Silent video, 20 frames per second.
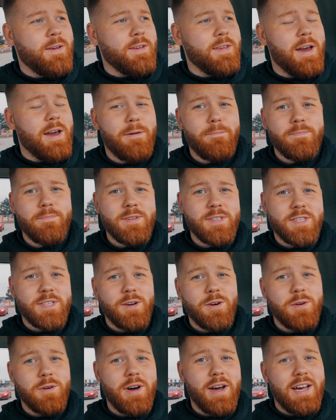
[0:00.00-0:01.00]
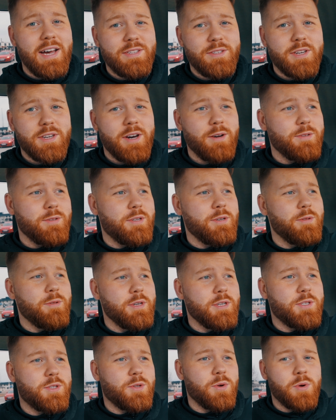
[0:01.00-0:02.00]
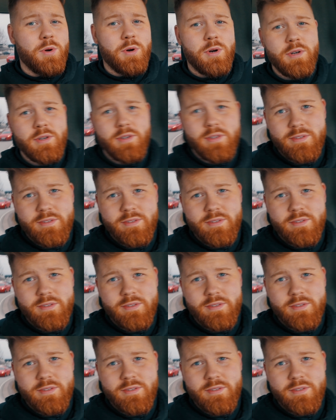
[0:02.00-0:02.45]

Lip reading: yeah, so I had to go to the store